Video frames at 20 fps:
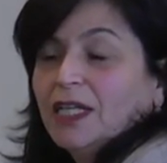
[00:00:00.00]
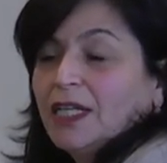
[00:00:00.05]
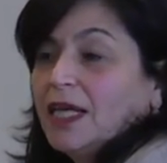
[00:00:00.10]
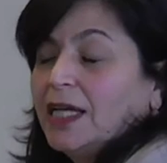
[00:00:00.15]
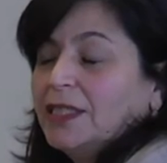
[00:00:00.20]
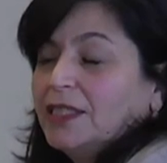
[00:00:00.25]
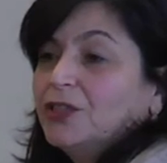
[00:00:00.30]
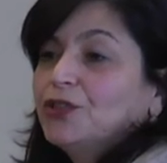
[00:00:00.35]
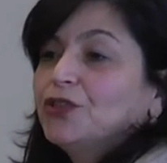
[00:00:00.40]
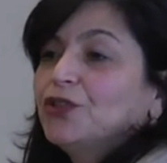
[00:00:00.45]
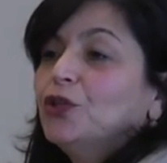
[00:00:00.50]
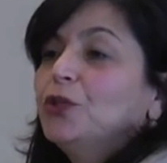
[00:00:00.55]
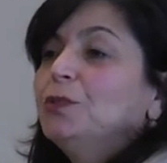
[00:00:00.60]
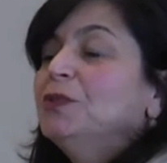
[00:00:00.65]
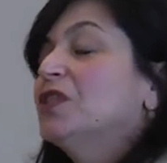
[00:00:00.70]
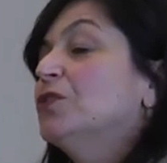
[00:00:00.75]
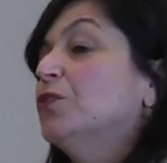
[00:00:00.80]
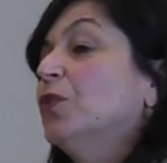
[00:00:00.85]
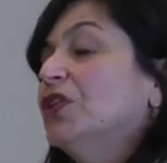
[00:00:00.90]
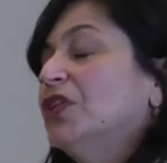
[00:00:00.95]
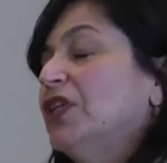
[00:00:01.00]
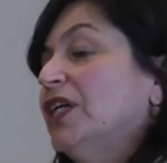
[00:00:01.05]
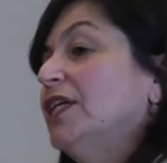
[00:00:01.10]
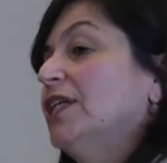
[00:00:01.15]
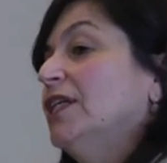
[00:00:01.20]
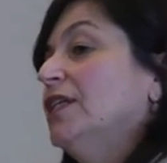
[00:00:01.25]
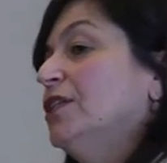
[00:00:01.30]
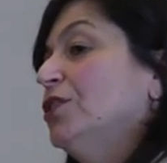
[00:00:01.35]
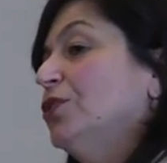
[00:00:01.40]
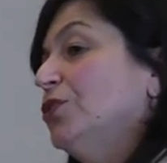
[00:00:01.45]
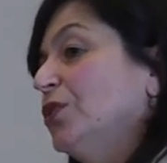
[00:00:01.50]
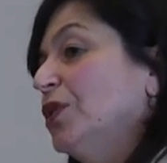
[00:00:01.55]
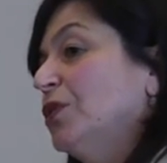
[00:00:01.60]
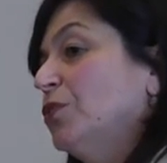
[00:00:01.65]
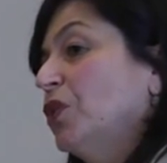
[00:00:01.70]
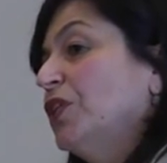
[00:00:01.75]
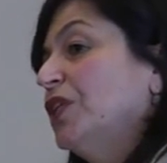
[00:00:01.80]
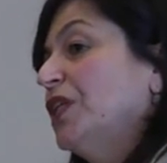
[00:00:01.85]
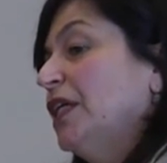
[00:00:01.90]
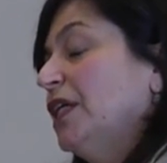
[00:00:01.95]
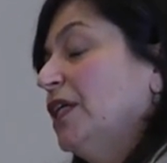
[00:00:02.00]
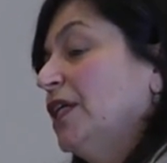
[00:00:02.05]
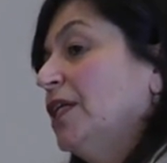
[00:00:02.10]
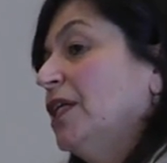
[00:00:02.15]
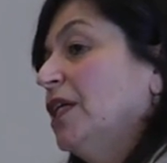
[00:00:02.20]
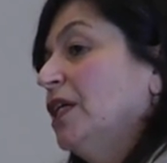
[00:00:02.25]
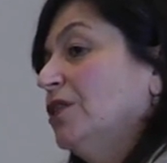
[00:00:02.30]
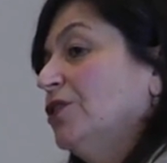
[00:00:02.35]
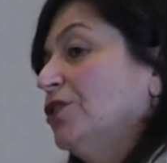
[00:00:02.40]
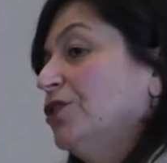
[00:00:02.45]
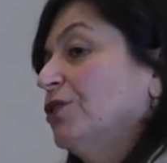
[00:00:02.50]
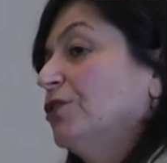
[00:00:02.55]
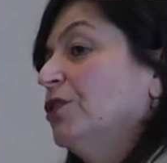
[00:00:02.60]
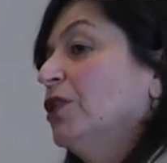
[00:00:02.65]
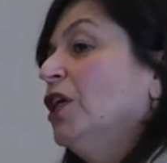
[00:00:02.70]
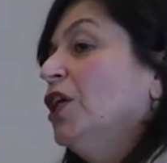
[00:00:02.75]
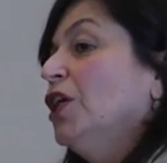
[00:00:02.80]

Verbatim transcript: that determines what they can do and what they cannot do.